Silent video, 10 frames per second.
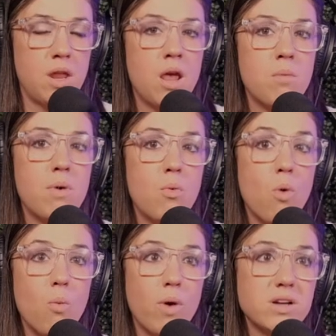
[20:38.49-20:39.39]
But
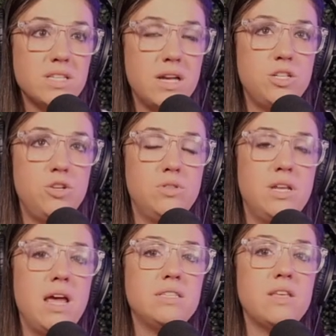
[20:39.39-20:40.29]
what we're saying to you
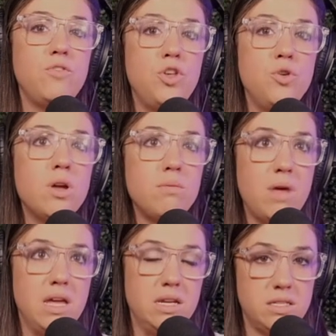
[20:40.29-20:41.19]
today is if you can
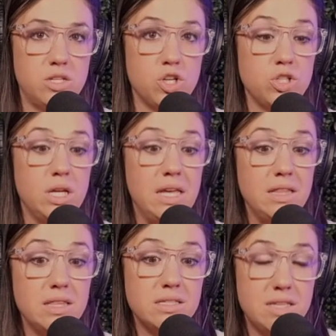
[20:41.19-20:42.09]
make a decision to get
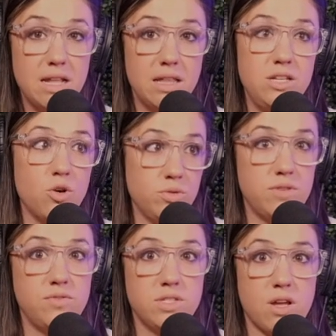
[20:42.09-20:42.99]
this daily dose
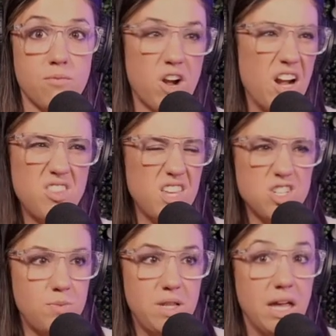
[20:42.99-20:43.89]
of discomfort, I don't think it
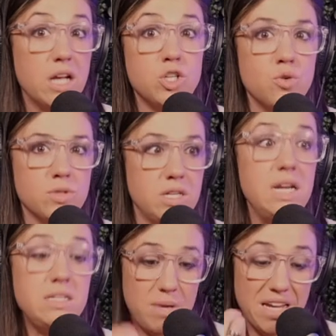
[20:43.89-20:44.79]
should be like a dose. It
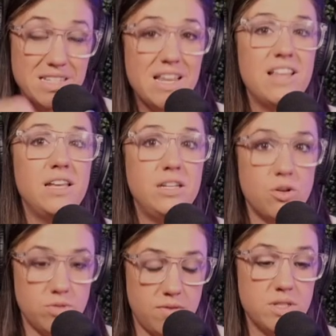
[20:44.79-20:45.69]
needs to be a daily
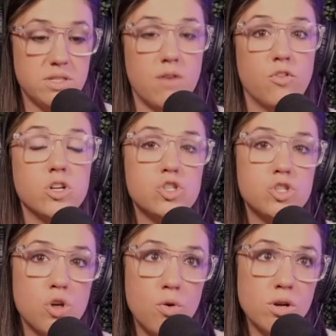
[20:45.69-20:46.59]
dose of discomfort to
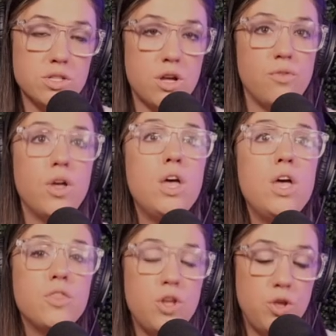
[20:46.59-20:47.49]
show yourself
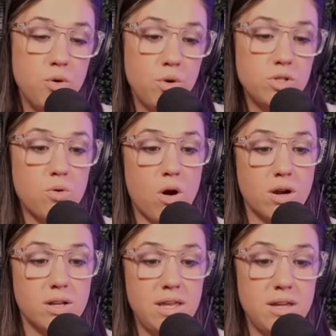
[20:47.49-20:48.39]
yes. that you can do
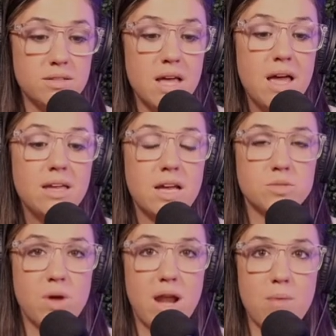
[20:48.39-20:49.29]
hard things. Guess
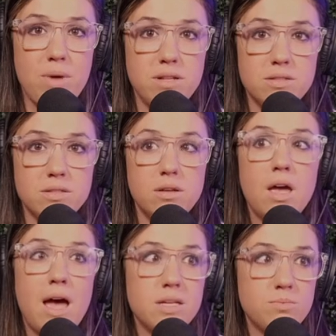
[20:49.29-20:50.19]
what happens?
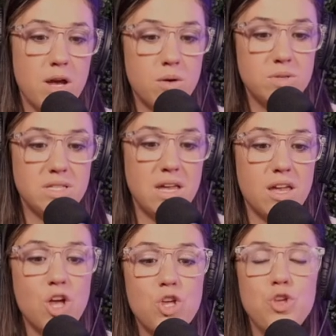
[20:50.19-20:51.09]
As Becca was saying,
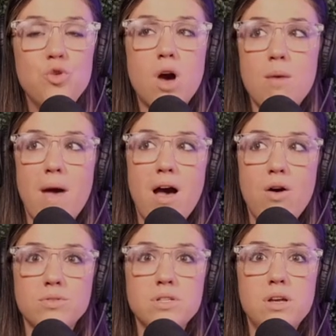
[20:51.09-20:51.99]
you come
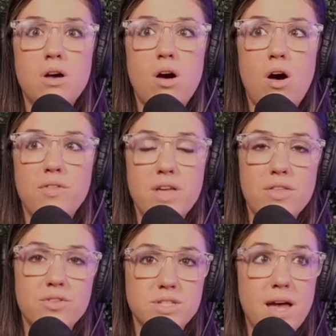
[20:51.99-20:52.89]
out on the
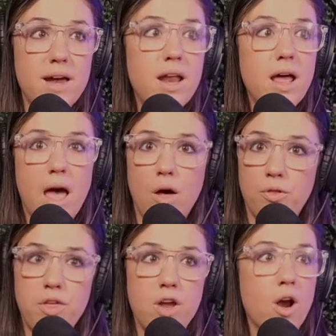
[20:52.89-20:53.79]
other side
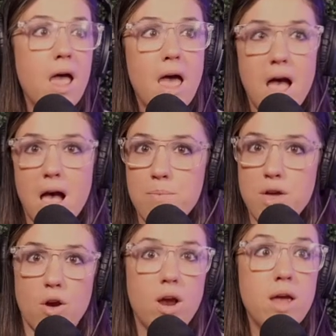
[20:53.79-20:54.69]
healthier,
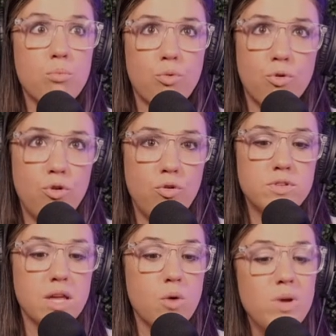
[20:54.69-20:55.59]
happier, improved.
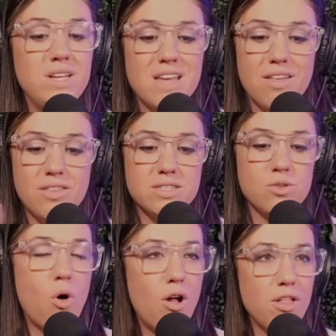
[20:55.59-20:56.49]
Like we tell this to
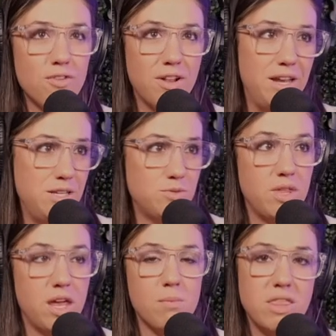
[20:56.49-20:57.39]
all of our ladies when they
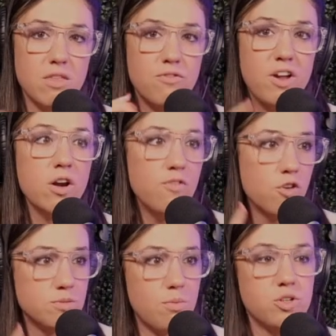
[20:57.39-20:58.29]
come in. The very
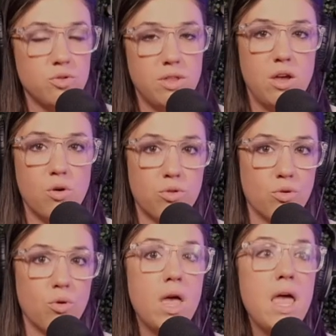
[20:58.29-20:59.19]
first module they go
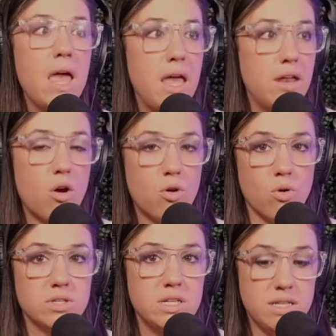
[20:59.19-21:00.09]
through in our
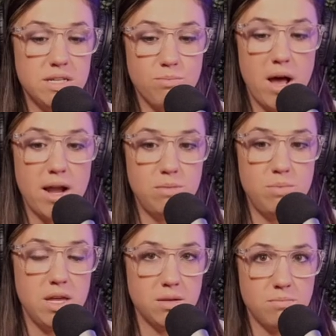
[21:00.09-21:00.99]
courses is body
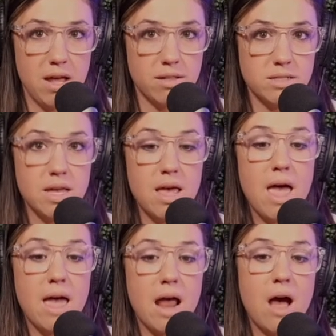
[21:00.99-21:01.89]
being in balance
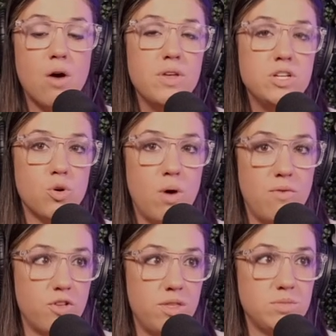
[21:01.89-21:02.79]
and how they show up
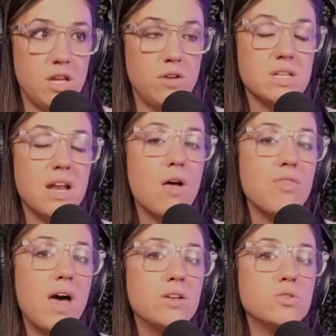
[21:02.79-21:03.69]
for themselves and how
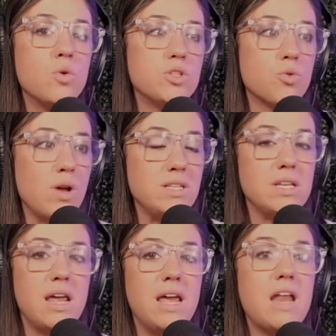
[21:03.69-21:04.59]
that is going to
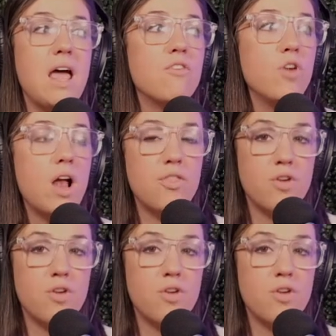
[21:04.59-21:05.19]
resonate in every other